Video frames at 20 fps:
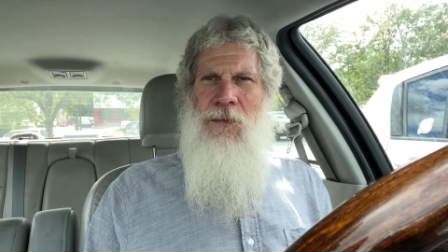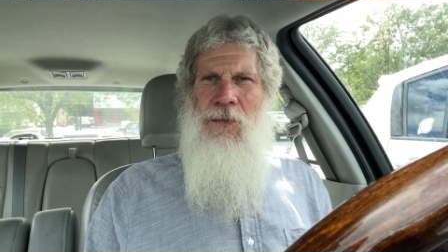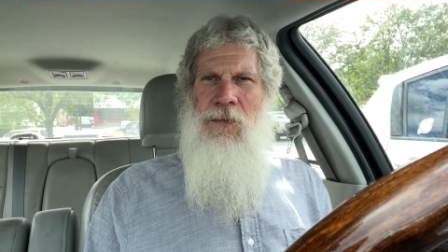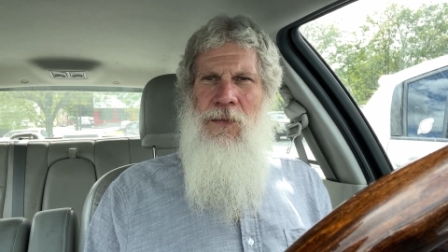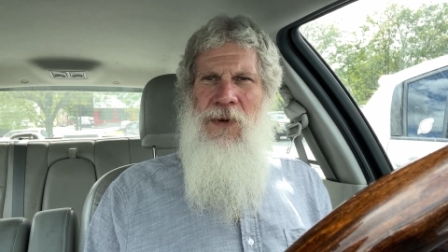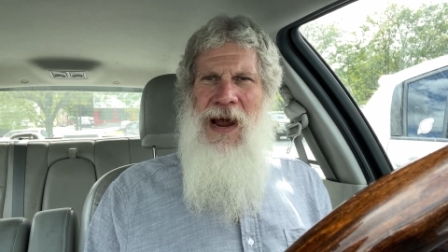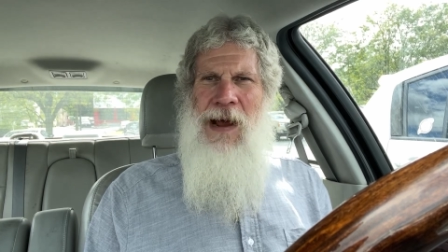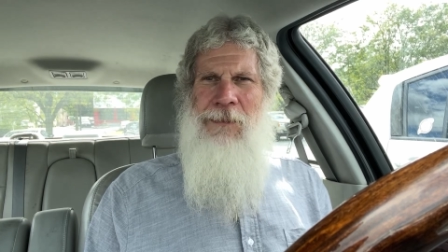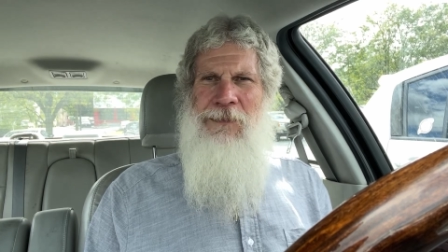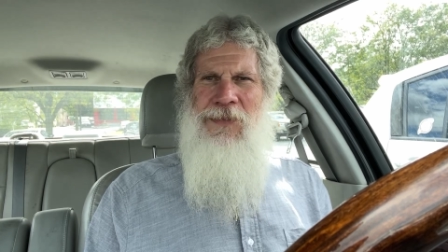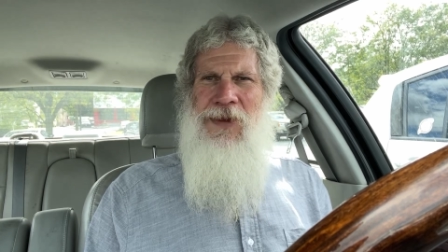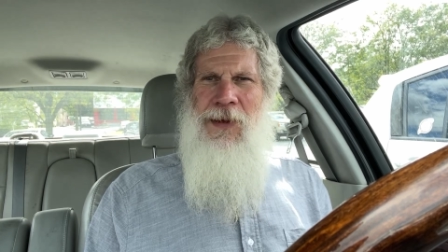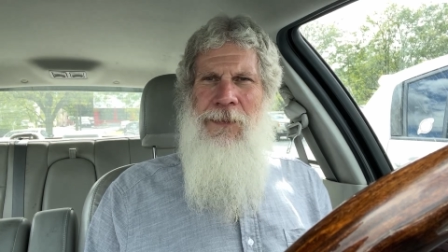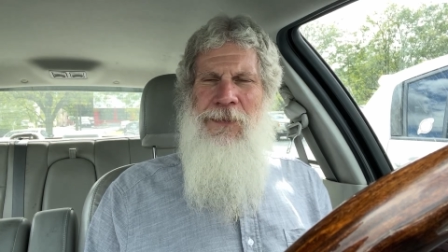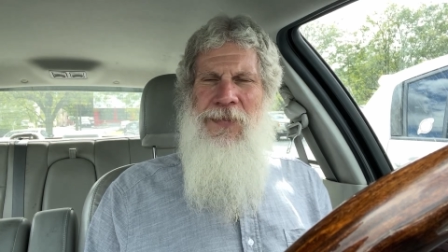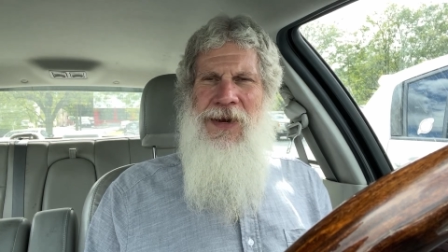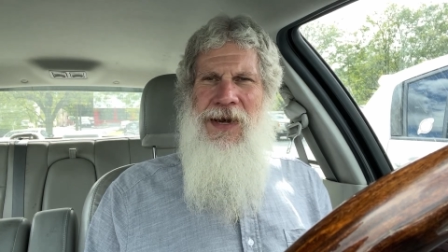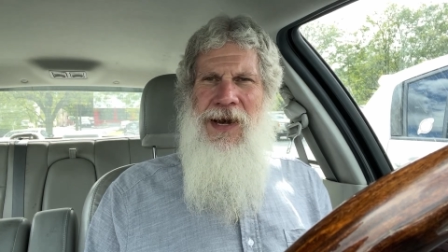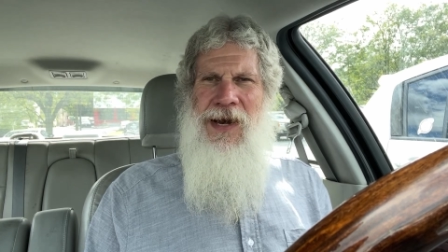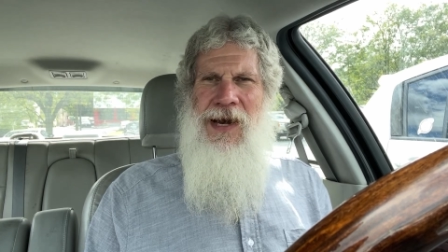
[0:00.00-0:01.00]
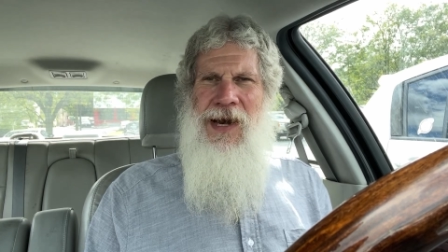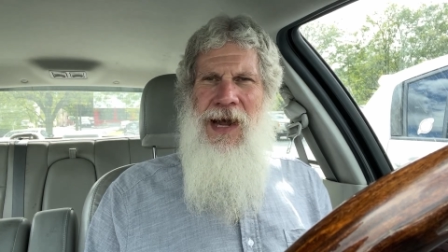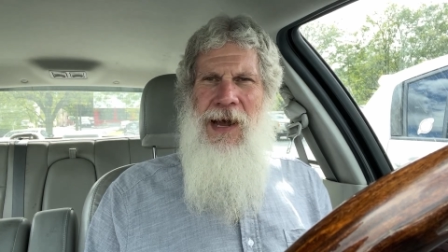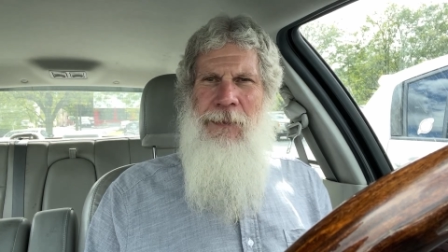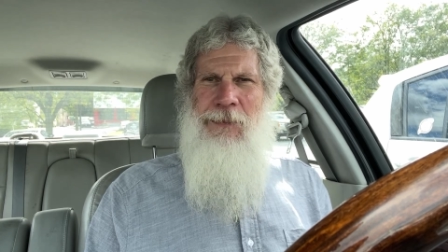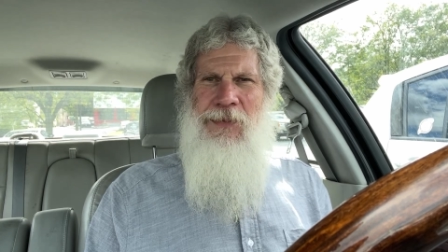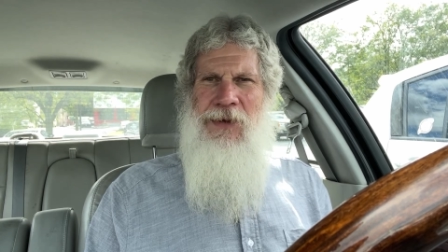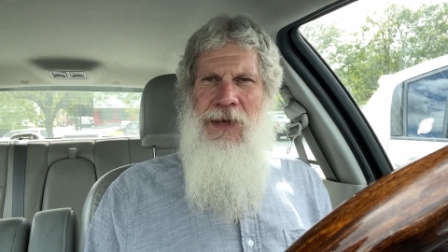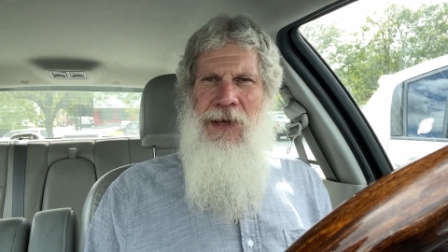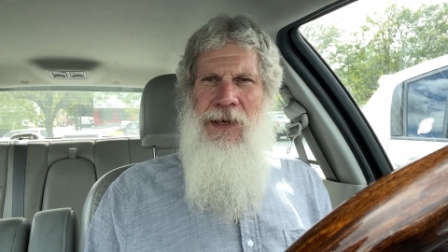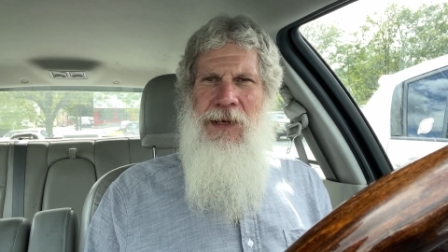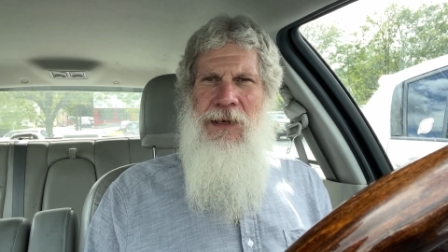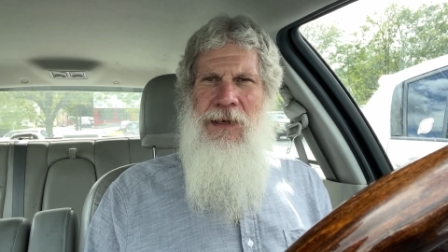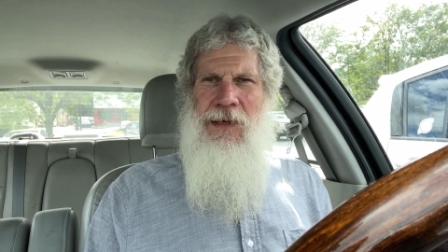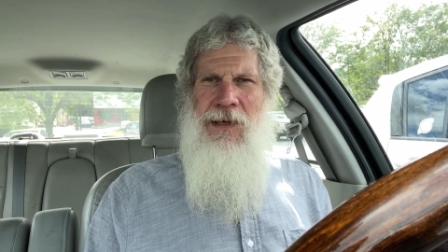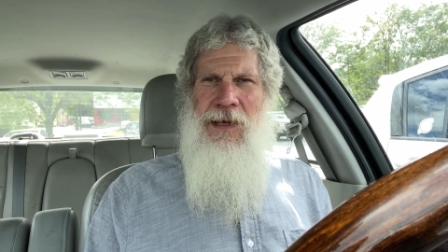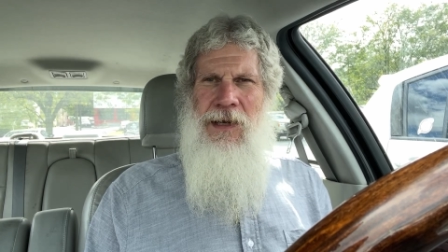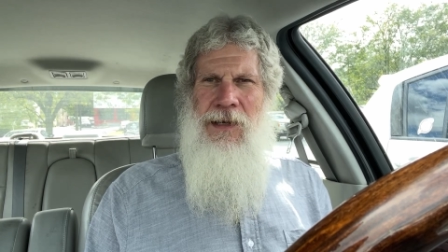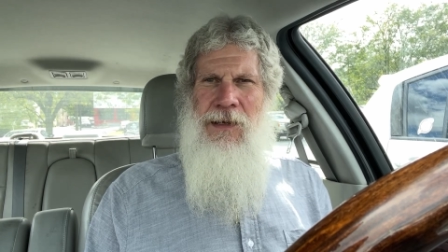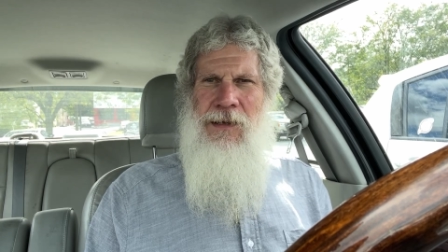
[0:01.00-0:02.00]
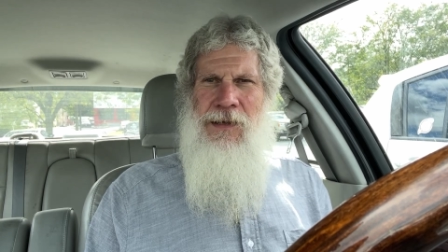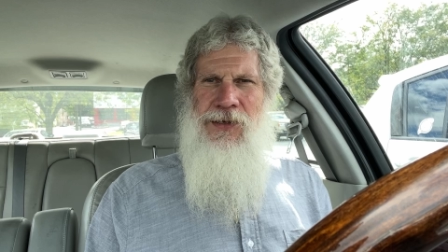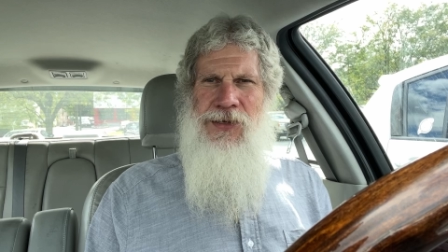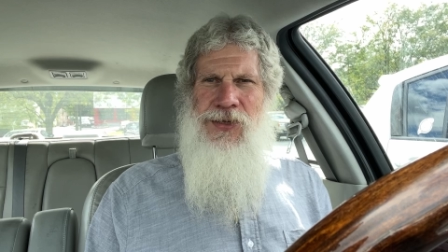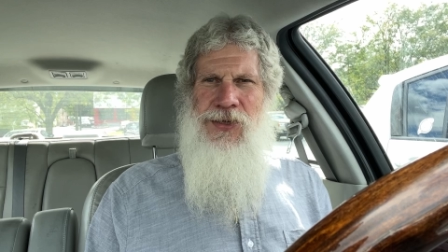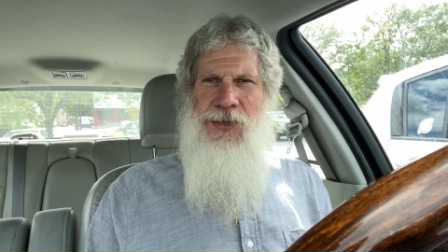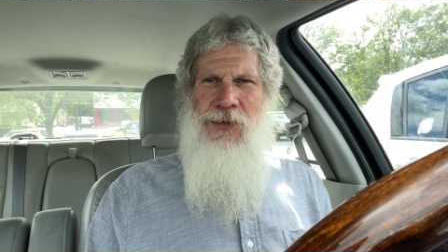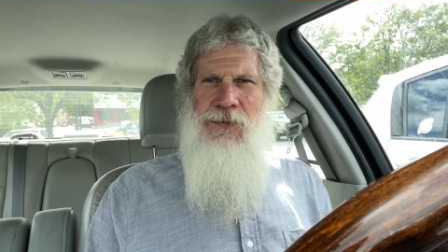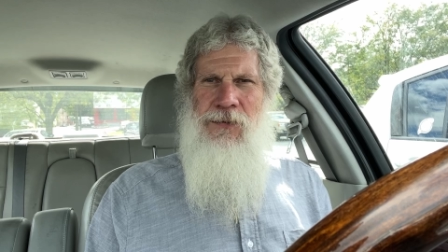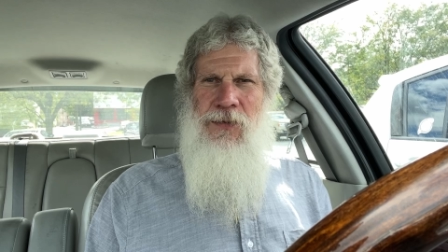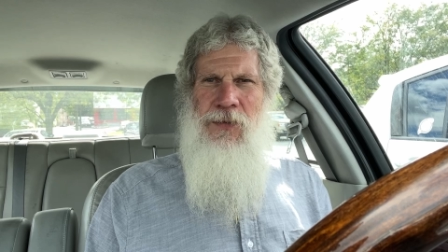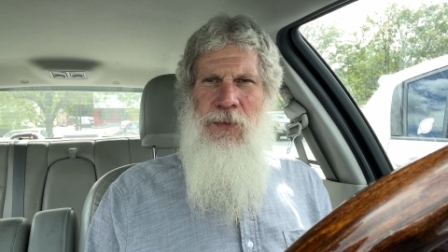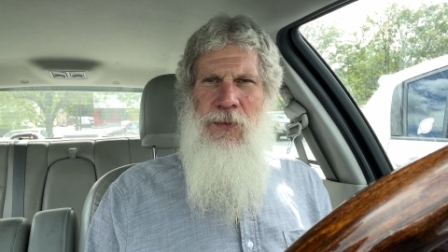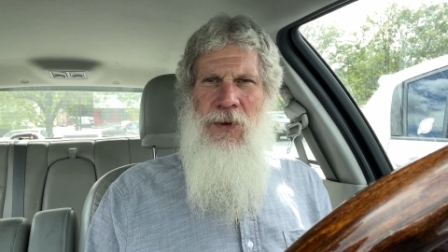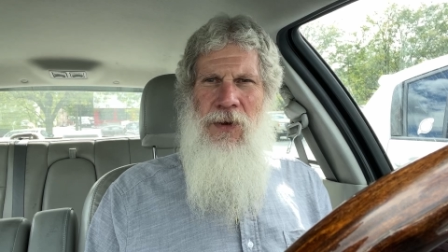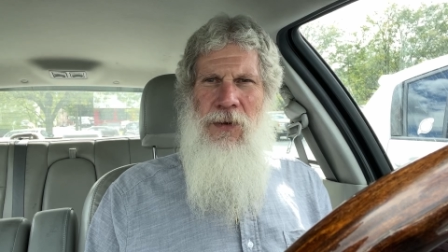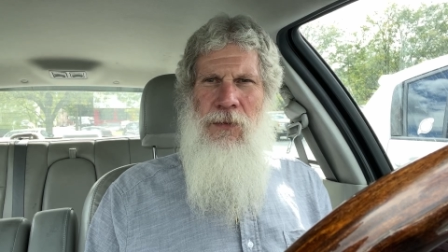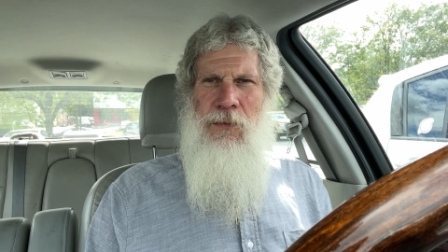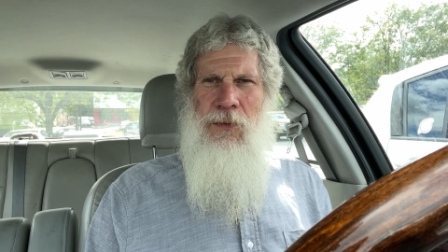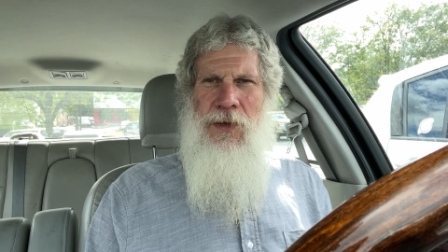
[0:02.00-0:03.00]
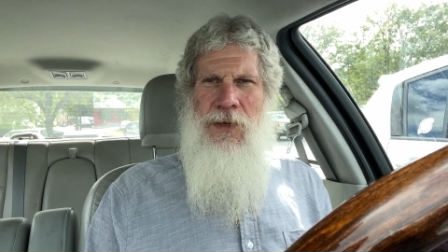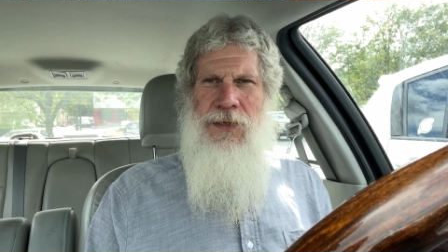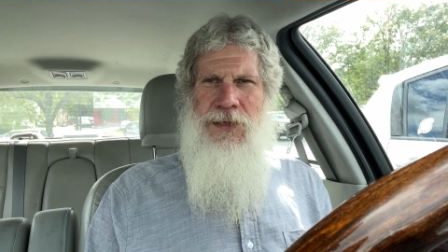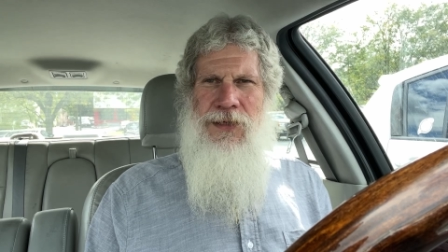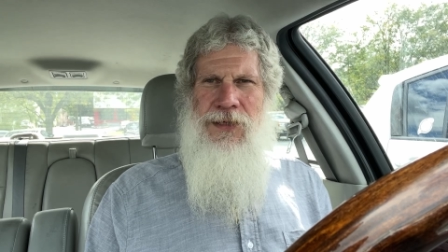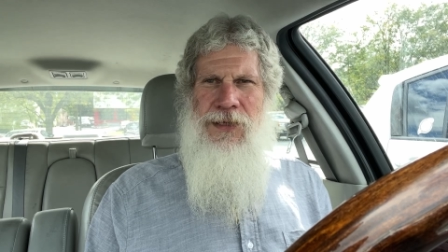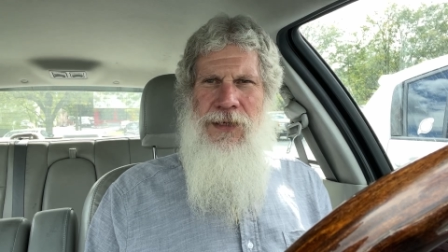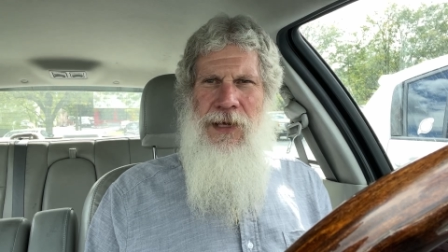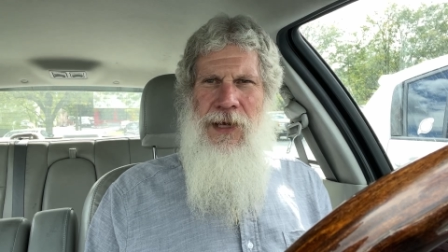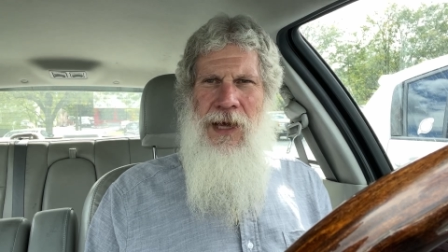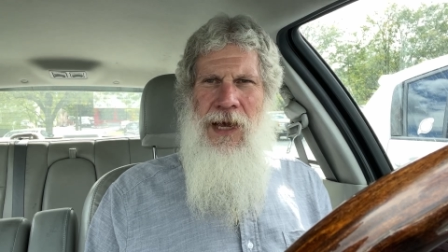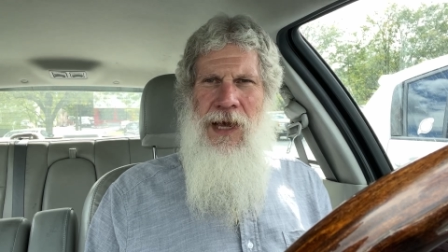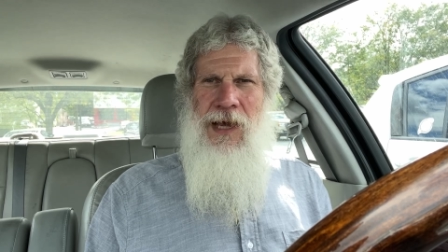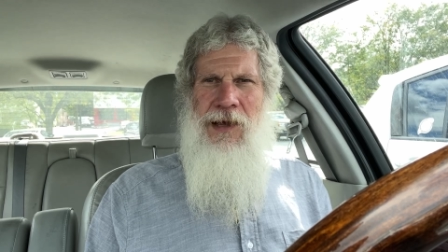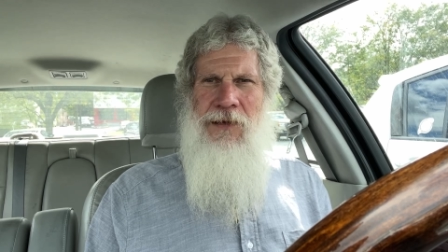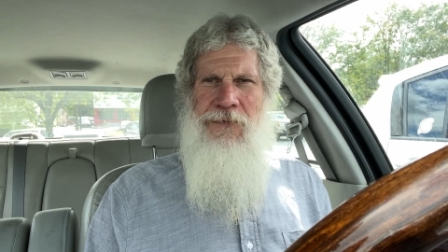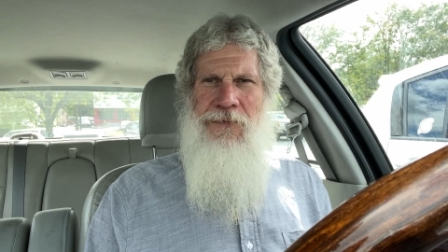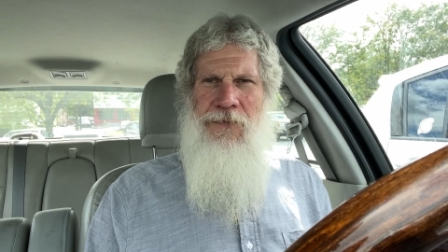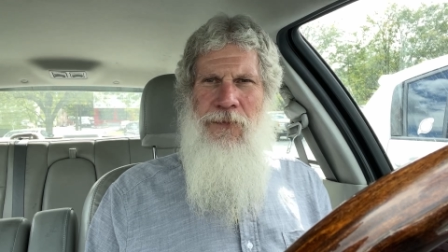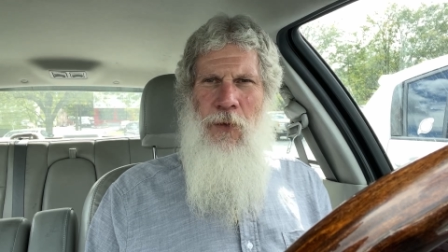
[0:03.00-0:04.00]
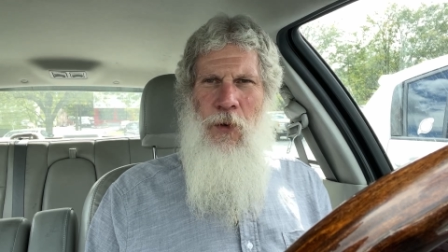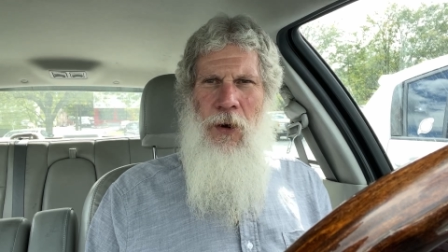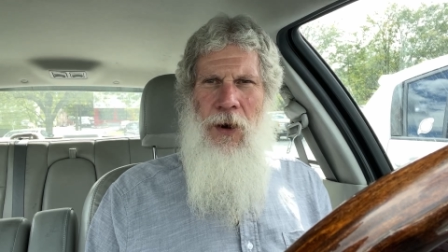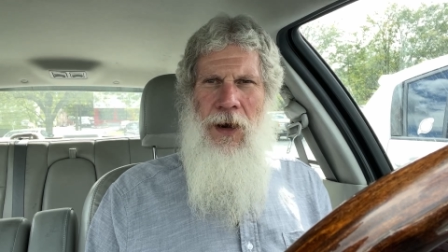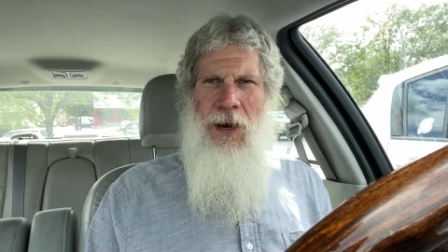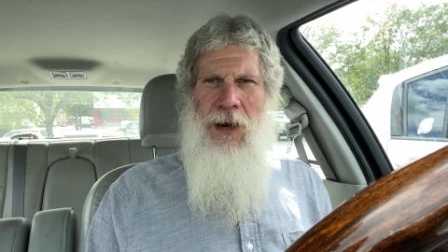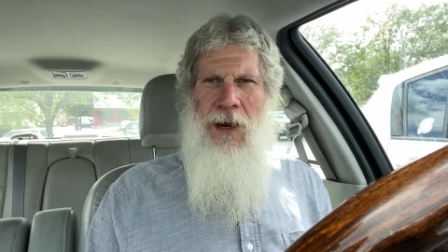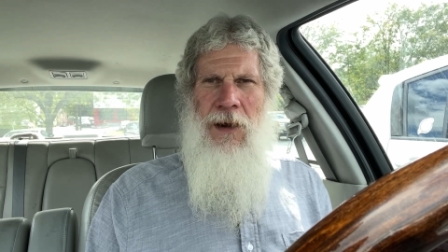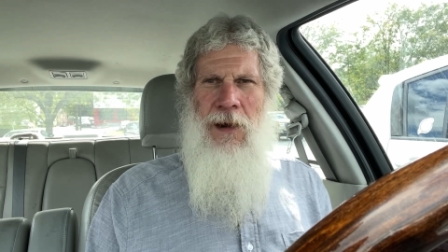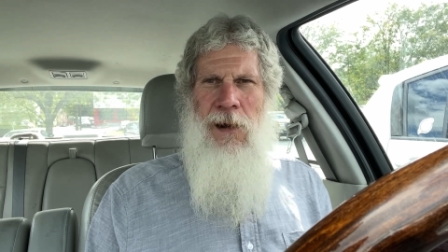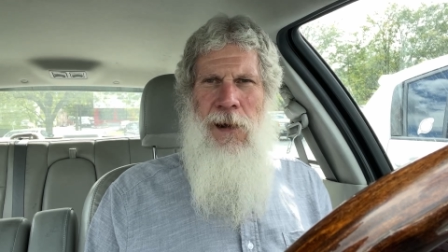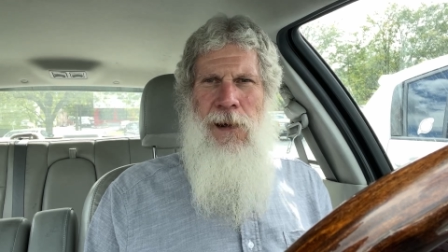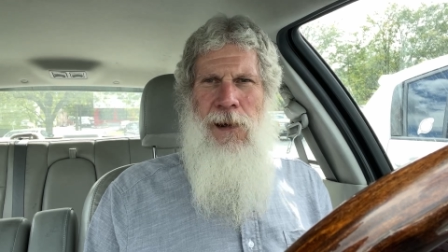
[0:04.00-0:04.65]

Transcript: wrapped up in a napkin and the silverware was a fork.